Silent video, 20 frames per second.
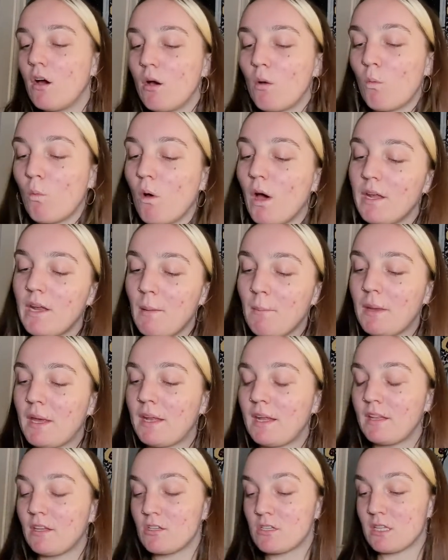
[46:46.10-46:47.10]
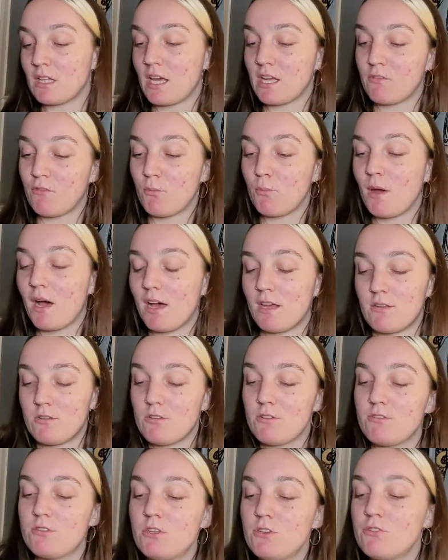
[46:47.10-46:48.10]
One, I'm getting there's a lot of
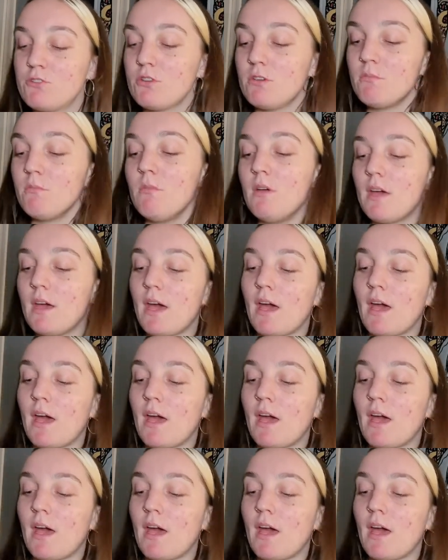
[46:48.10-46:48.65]
imposter syndrome.